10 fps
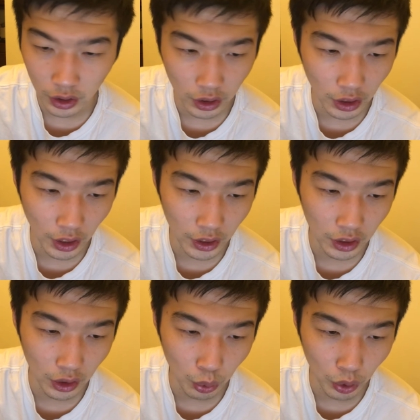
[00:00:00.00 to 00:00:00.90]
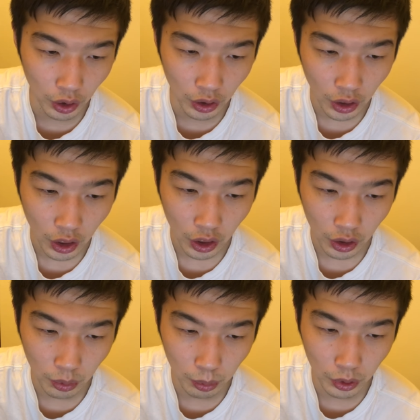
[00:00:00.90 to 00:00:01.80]
The dancing will
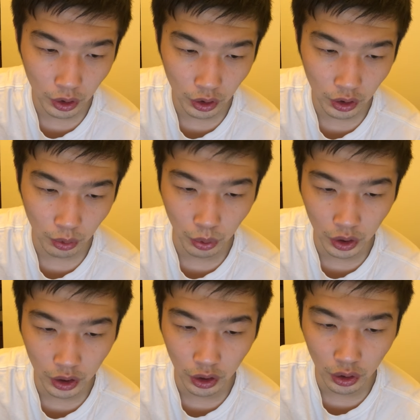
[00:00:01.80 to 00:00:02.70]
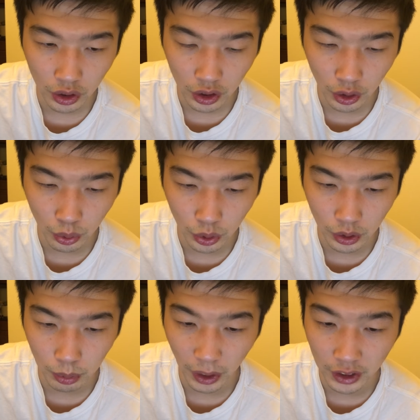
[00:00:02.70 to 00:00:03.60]
commence with a sequence
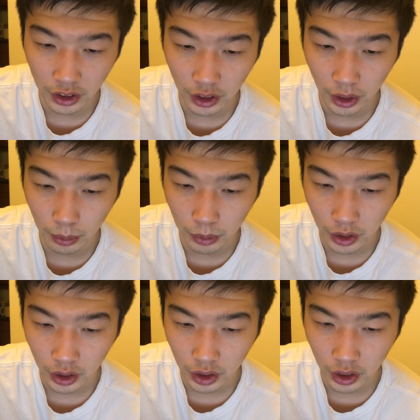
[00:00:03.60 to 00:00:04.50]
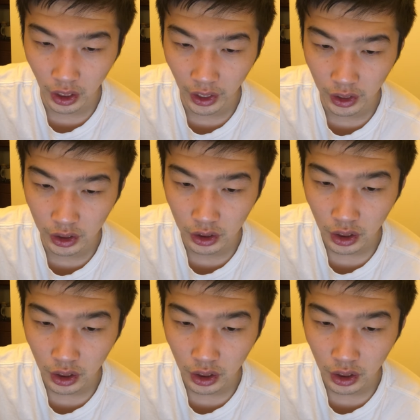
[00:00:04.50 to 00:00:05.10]
by the name tak,